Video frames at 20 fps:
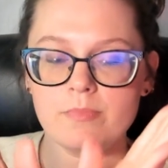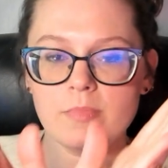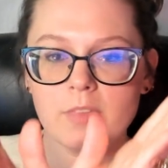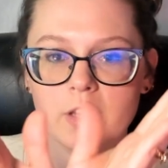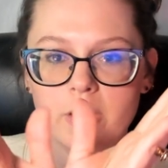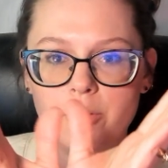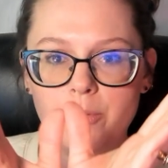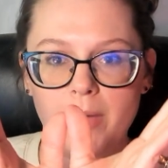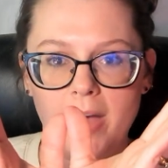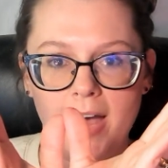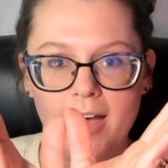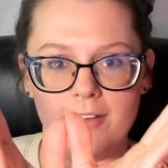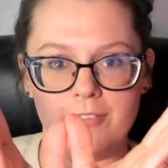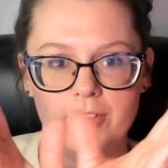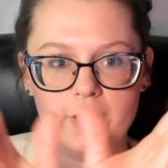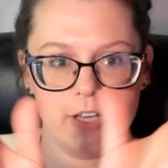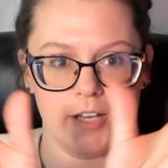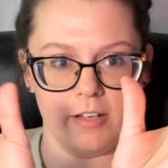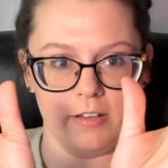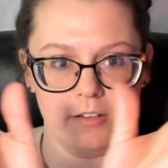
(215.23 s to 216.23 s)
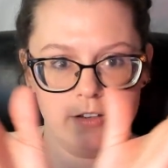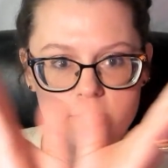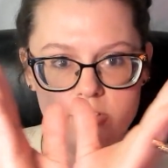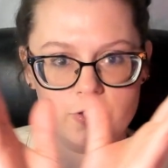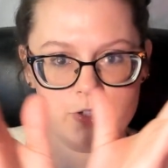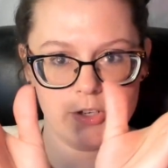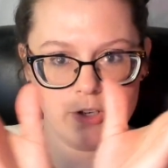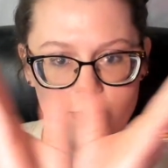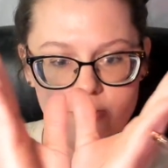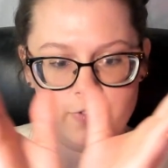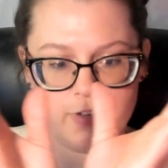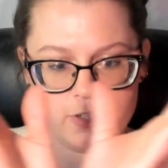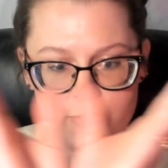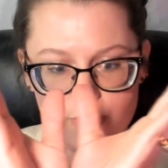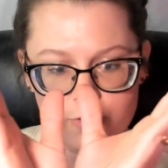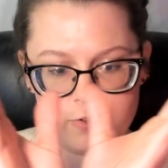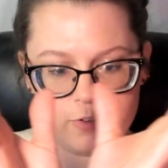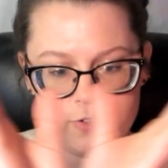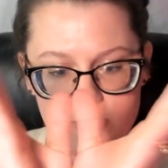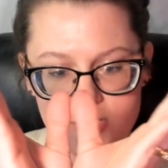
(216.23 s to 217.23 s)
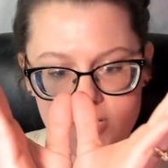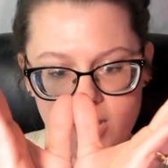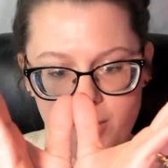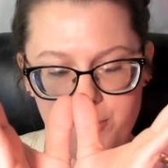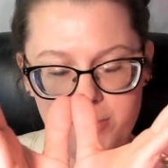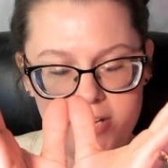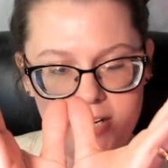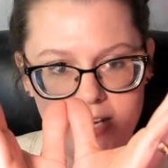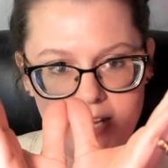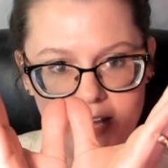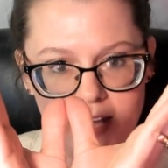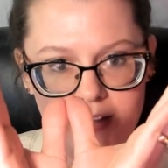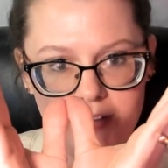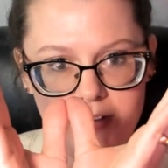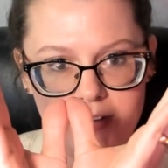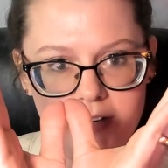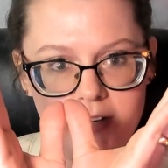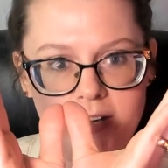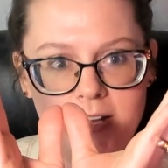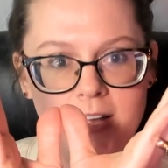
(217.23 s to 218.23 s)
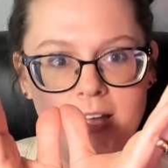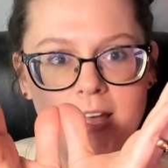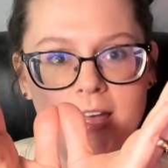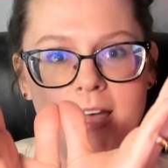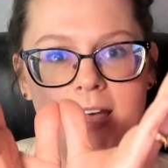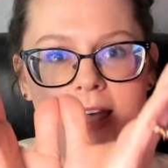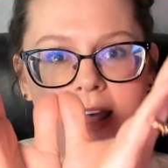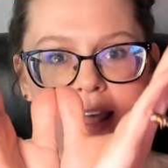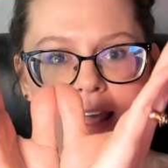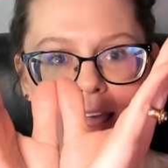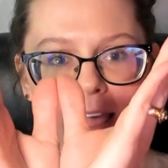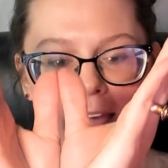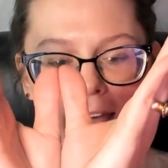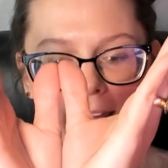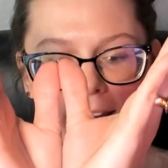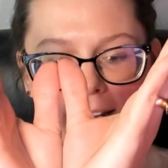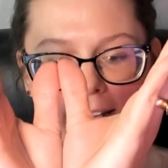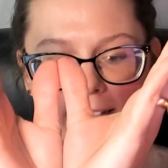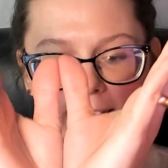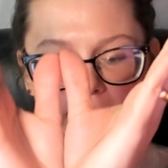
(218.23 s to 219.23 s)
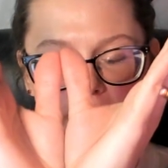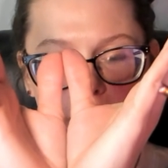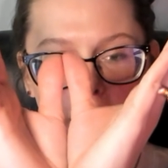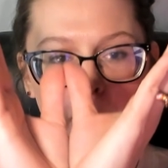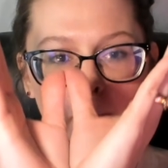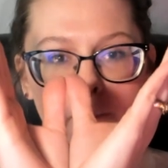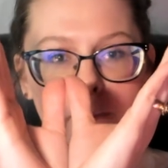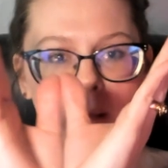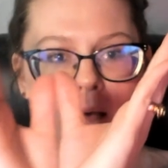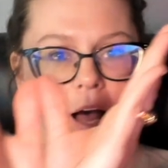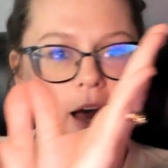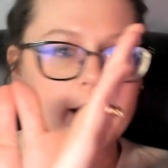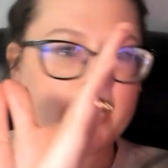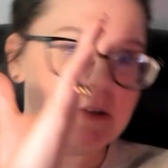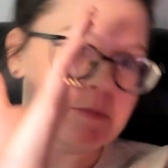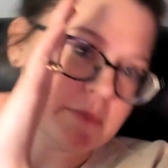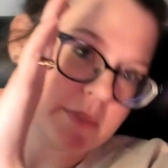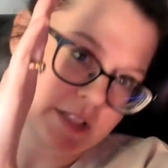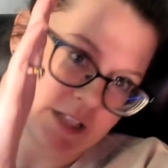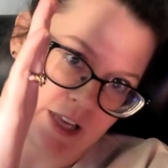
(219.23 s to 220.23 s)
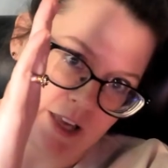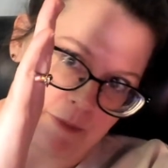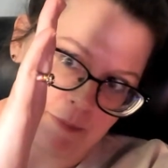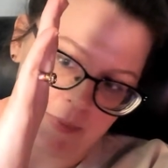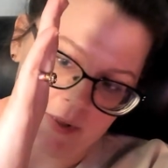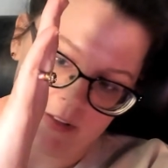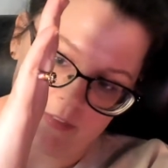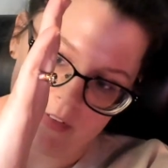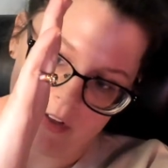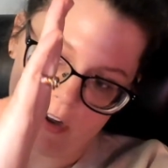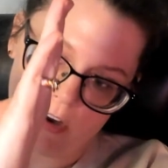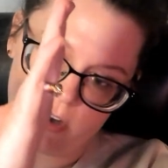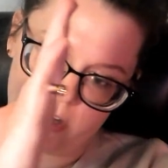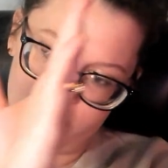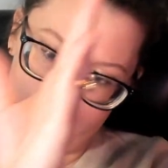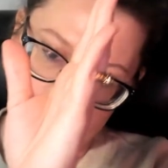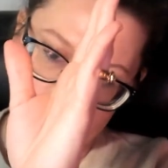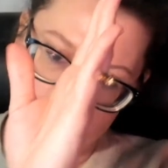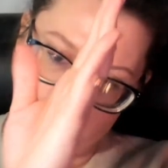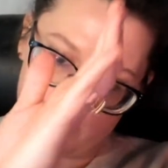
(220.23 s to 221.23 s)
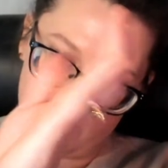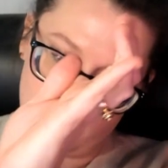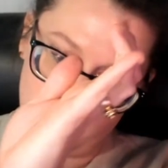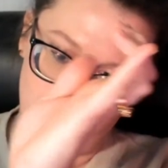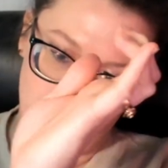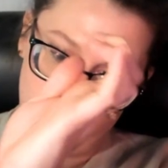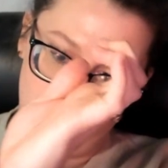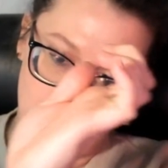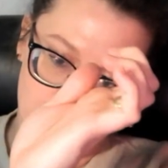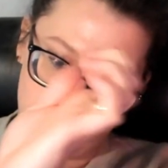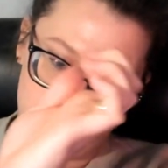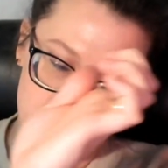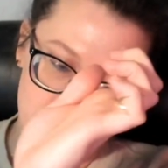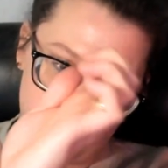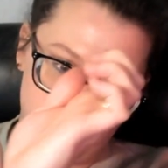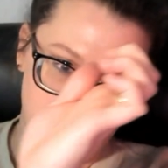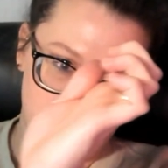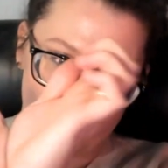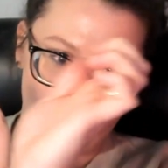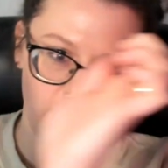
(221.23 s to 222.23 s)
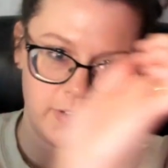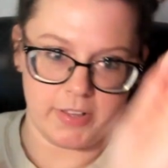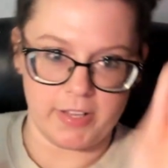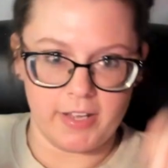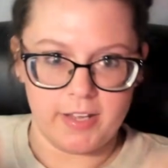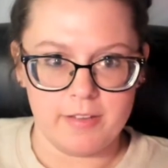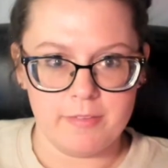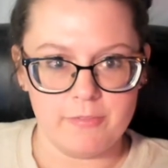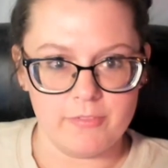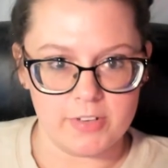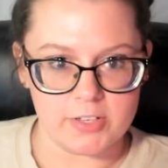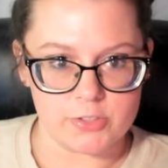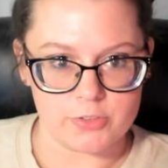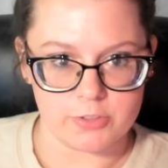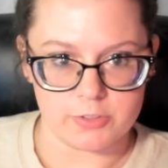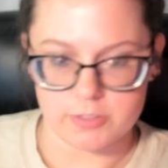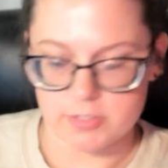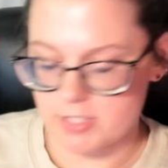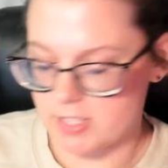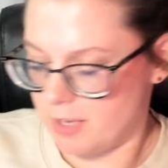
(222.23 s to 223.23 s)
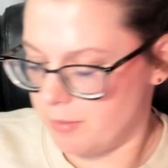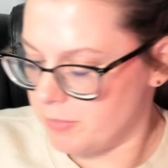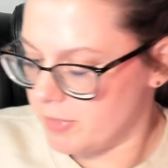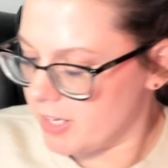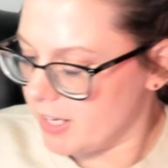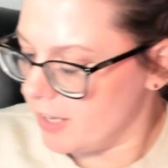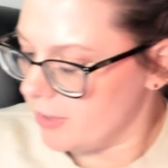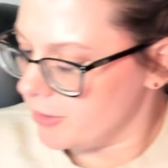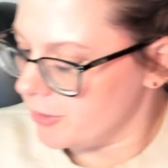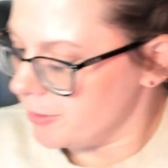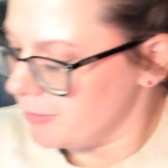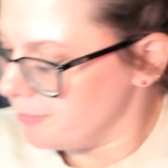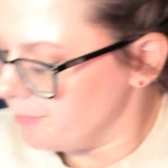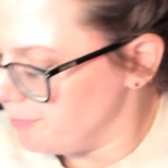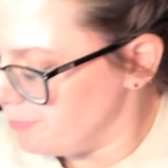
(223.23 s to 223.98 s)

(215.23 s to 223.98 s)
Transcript: You have the 2 ventricles coming together, and it's the bottom tip of the heart. So the bottom tip of where the ventricles come together.